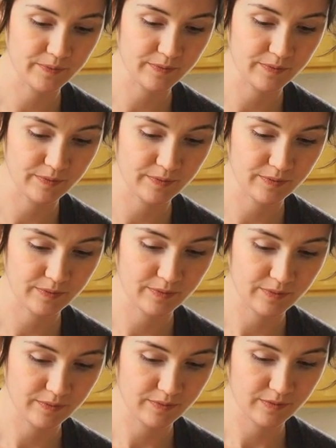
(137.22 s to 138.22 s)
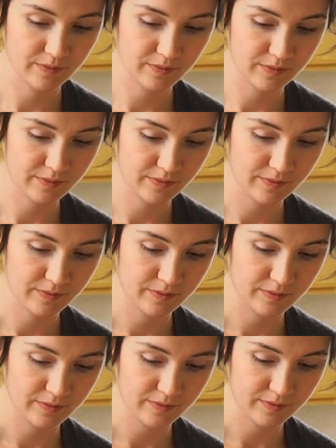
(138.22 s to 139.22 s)

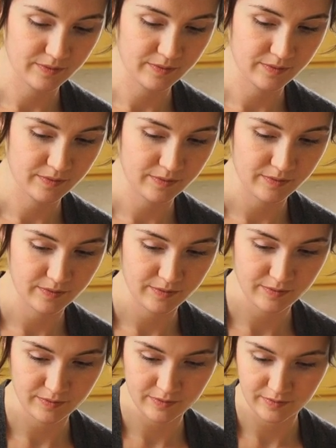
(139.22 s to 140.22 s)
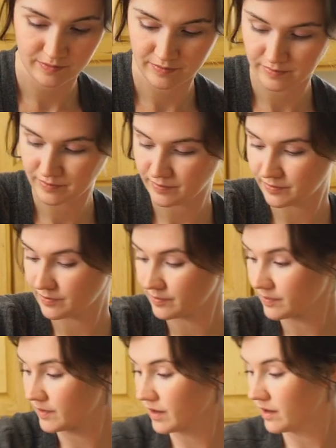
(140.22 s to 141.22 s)

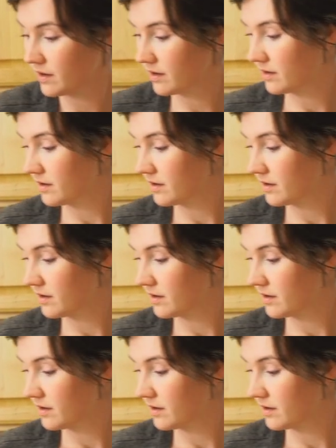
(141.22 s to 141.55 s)
[no speech]